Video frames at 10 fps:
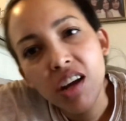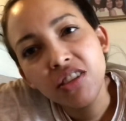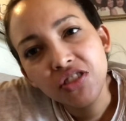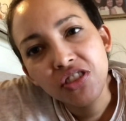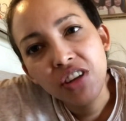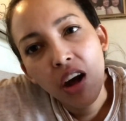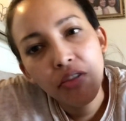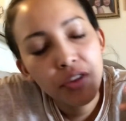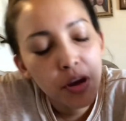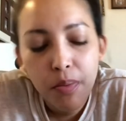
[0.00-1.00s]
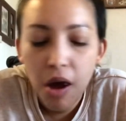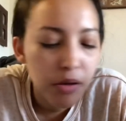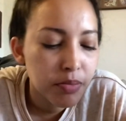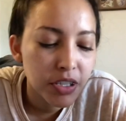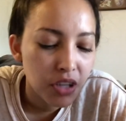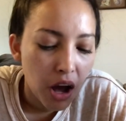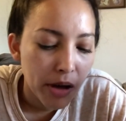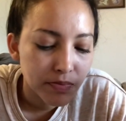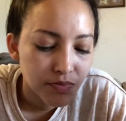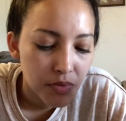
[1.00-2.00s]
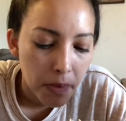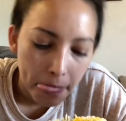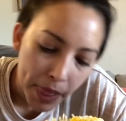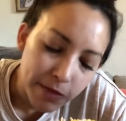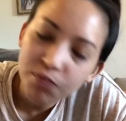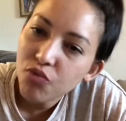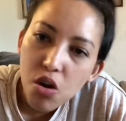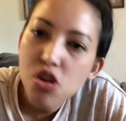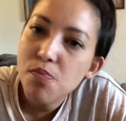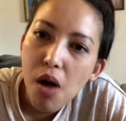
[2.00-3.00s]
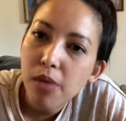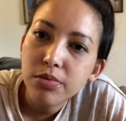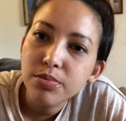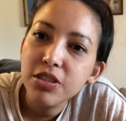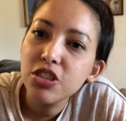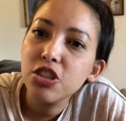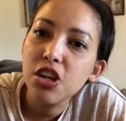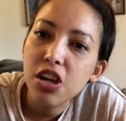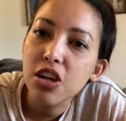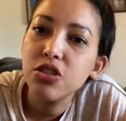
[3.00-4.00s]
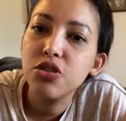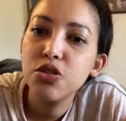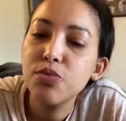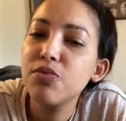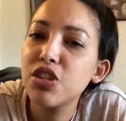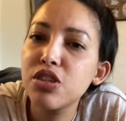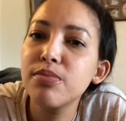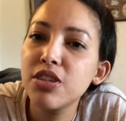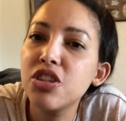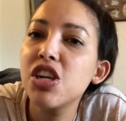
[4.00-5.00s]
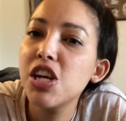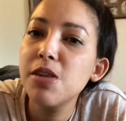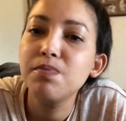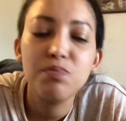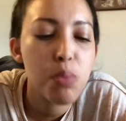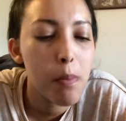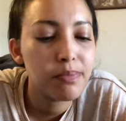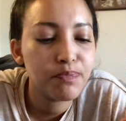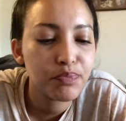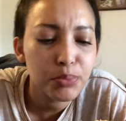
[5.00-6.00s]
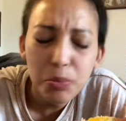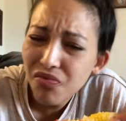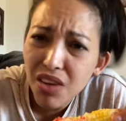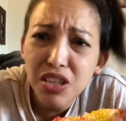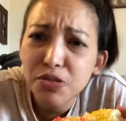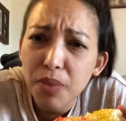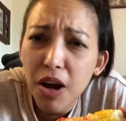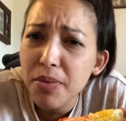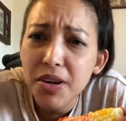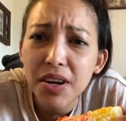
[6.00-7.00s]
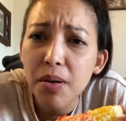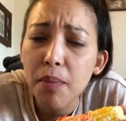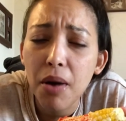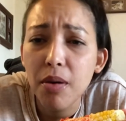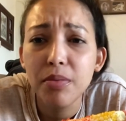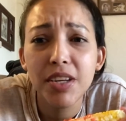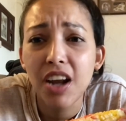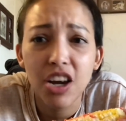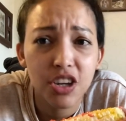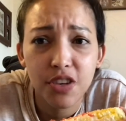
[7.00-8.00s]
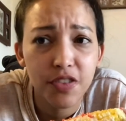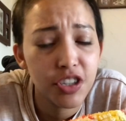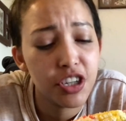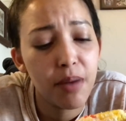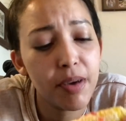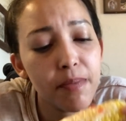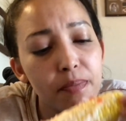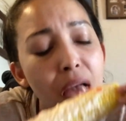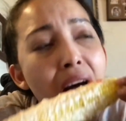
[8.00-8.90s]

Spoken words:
Is this healthy? Probably not. You probably shouldn't consume this much heat. It's probably not good for your tummy.